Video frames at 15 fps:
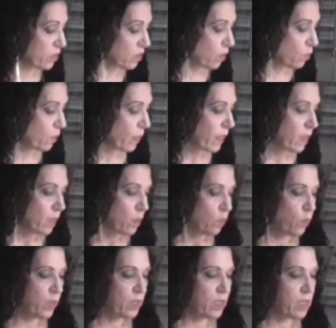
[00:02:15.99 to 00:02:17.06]
So
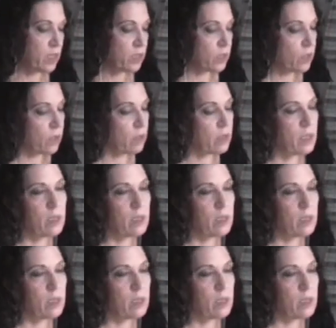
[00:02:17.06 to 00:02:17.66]
what these are